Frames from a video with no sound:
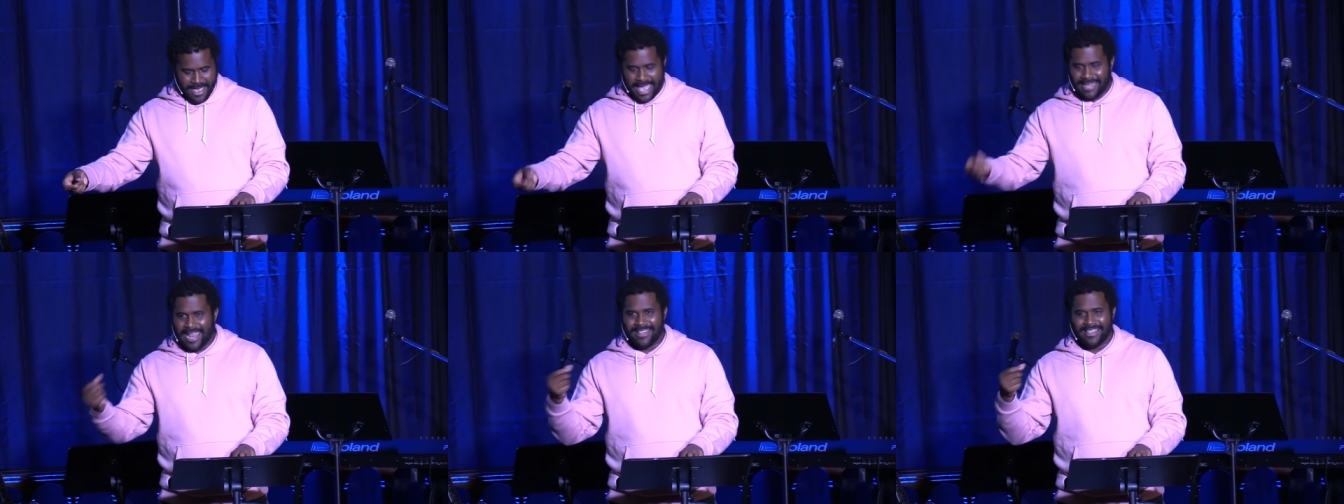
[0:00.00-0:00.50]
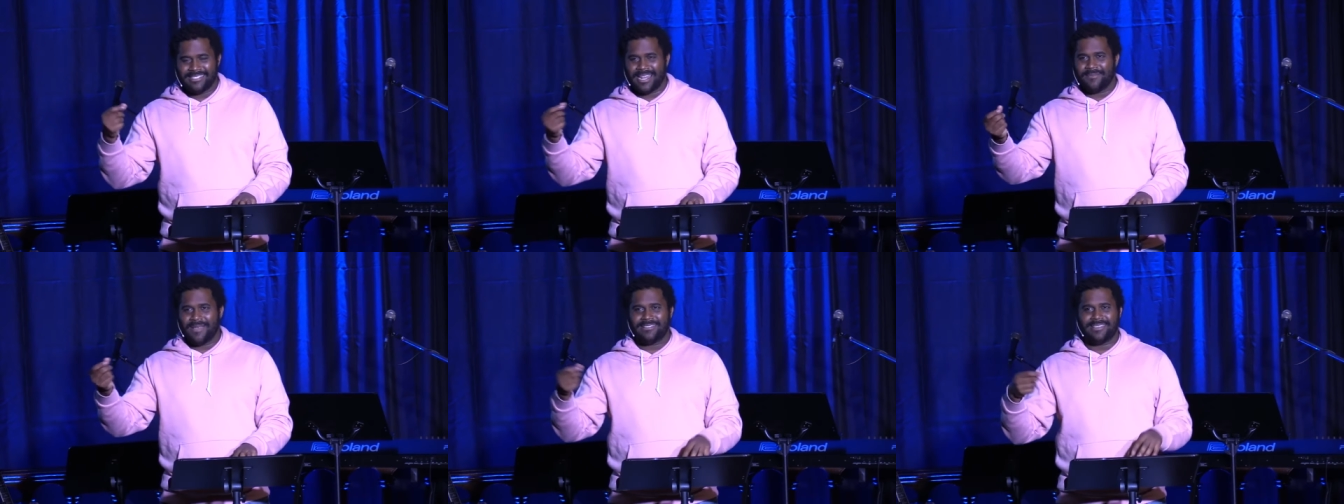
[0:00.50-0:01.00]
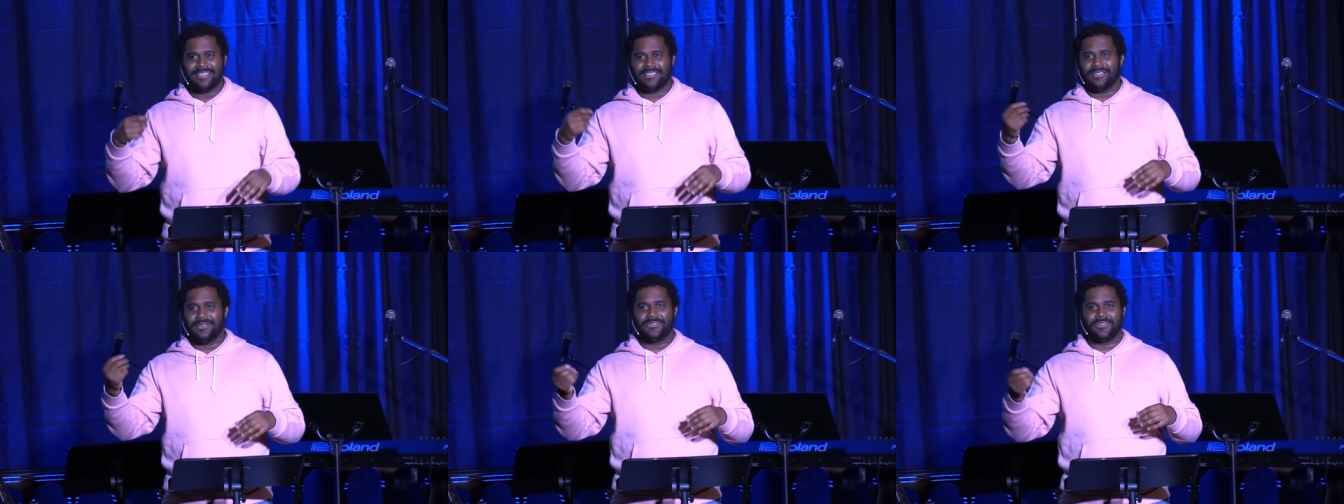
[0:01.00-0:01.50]
And, and listen, I'm not saying that
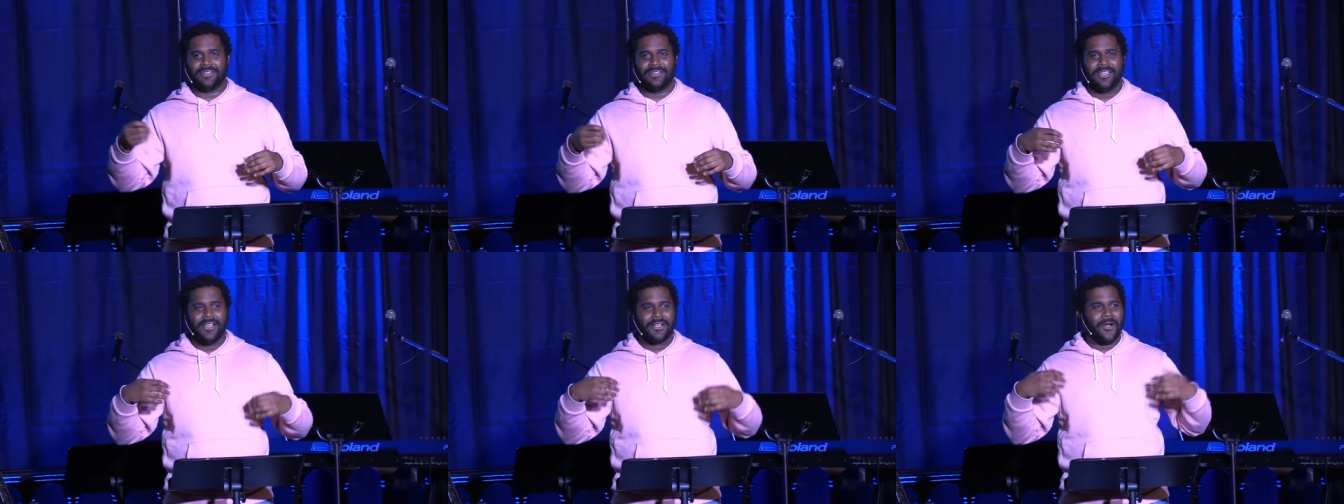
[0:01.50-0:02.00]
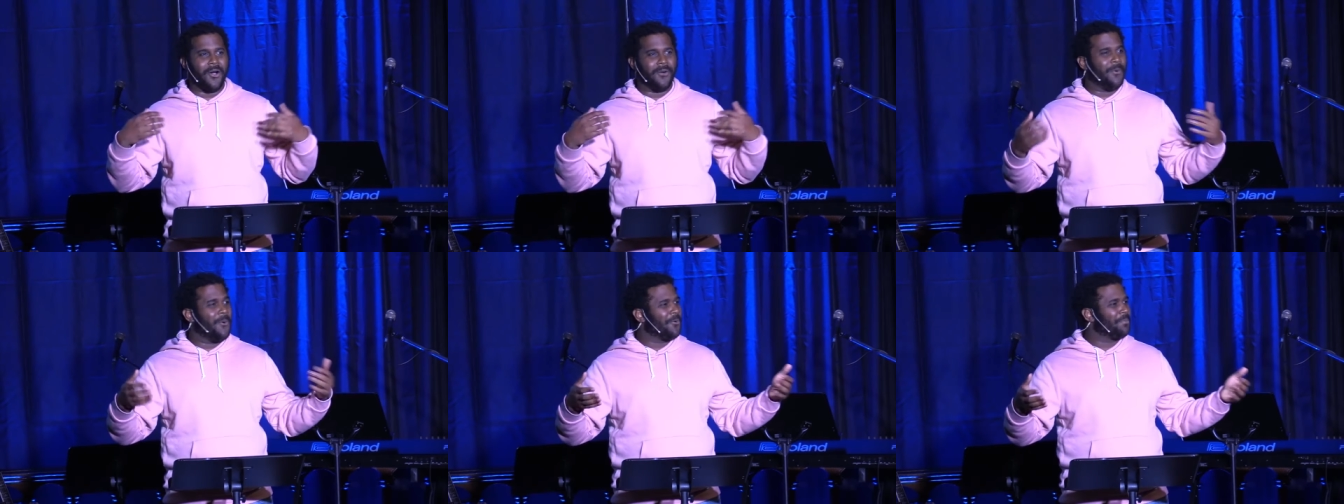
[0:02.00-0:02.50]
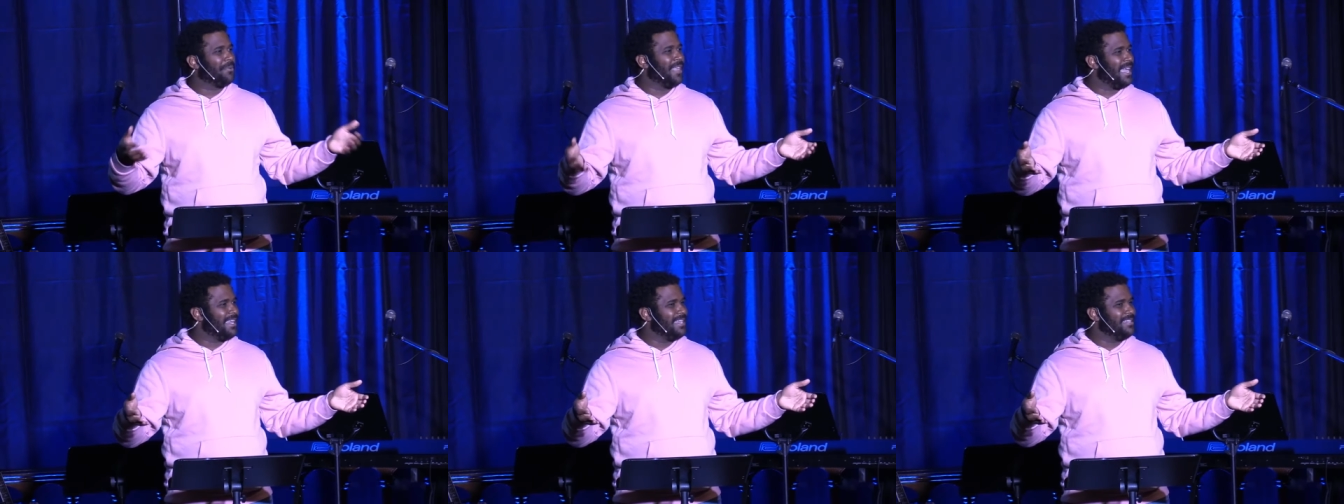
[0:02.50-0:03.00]
you should call poor
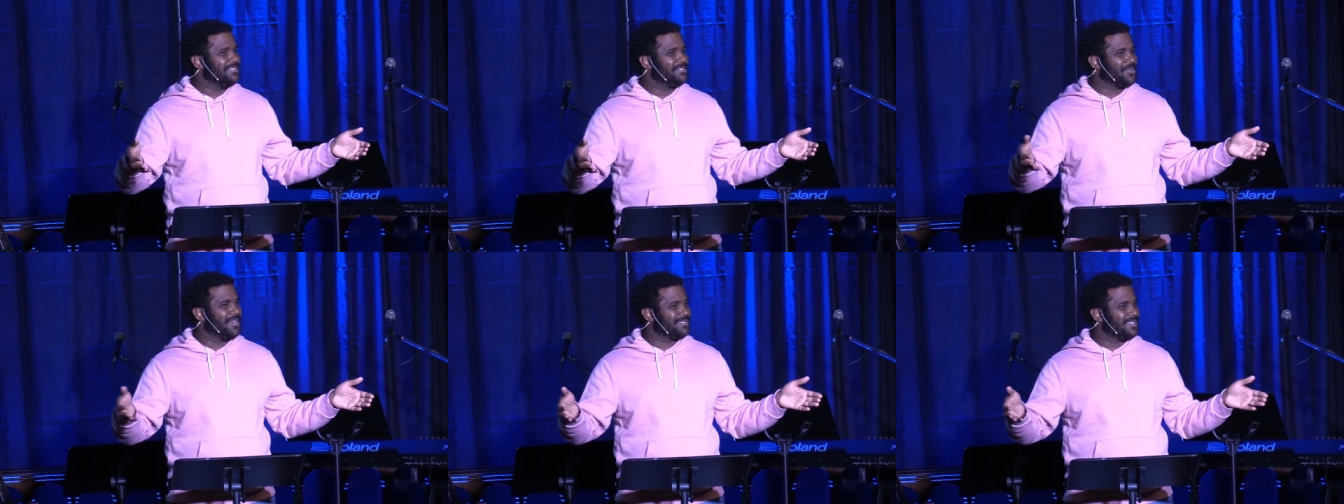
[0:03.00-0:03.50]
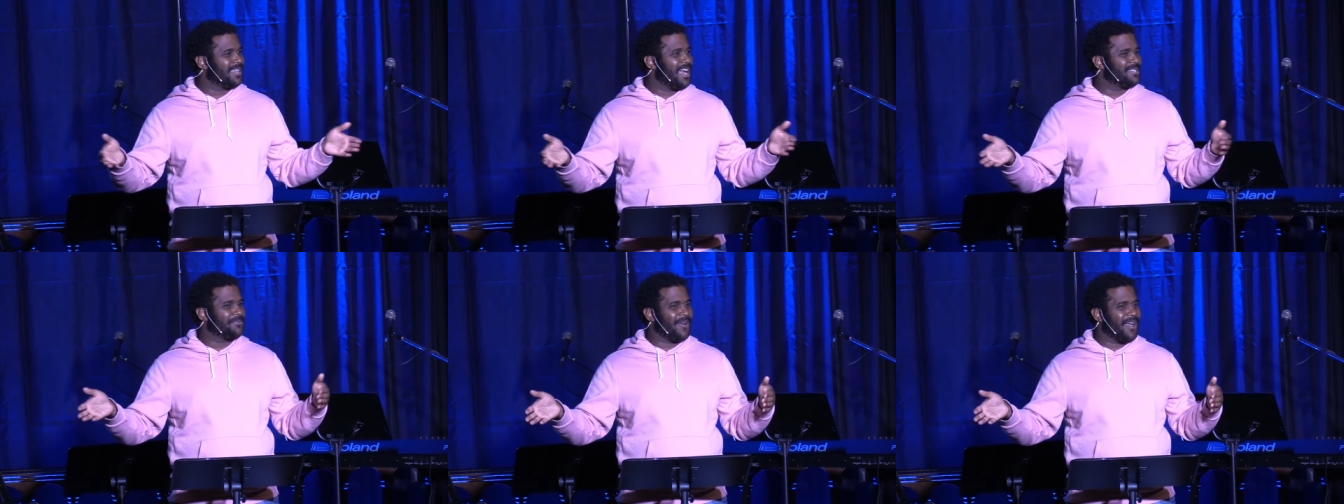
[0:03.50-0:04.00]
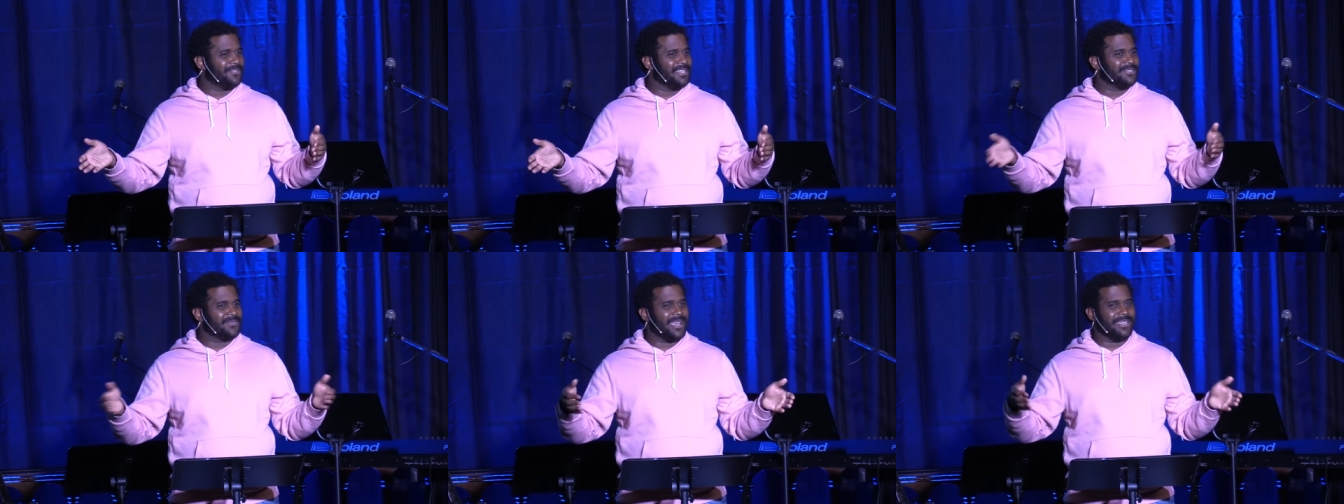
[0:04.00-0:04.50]
planning trust in God's
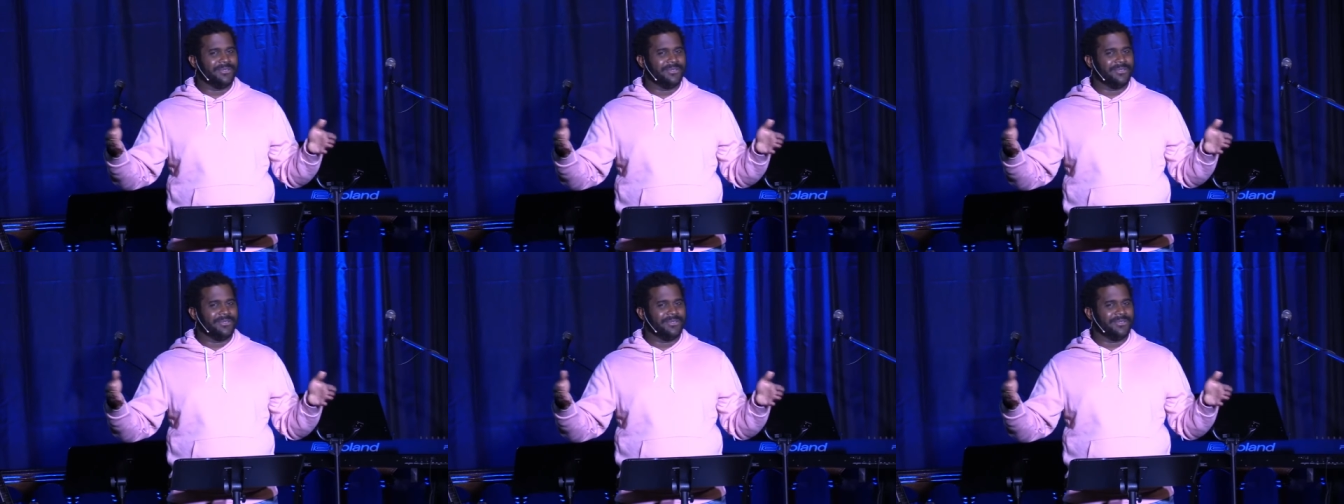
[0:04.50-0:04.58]
providence, right?